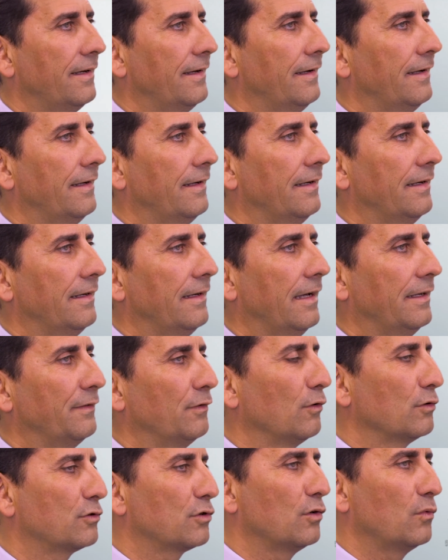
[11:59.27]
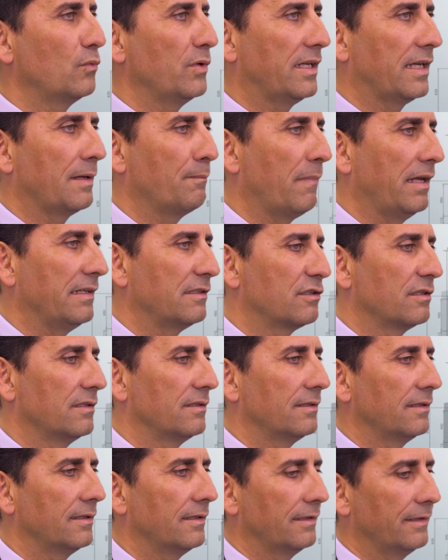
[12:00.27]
And also we can mention